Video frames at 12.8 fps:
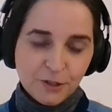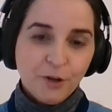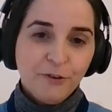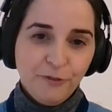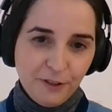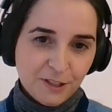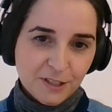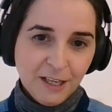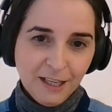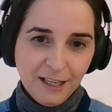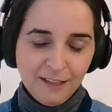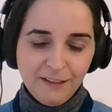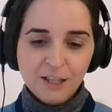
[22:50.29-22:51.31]
surface.
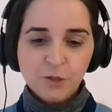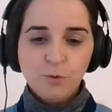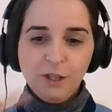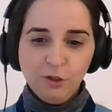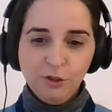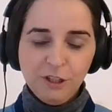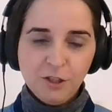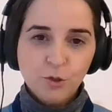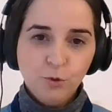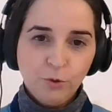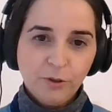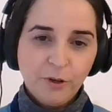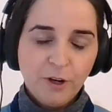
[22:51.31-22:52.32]
And that's why you need a
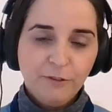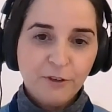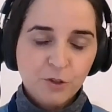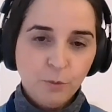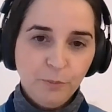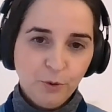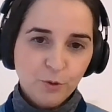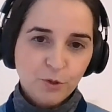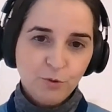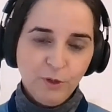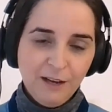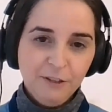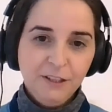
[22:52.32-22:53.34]
suture curve as
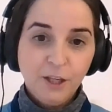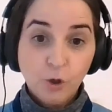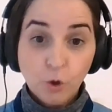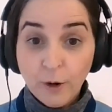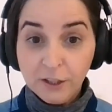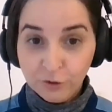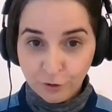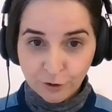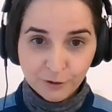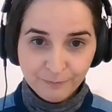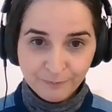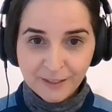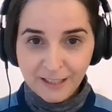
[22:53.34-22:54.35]
opposed to having the equator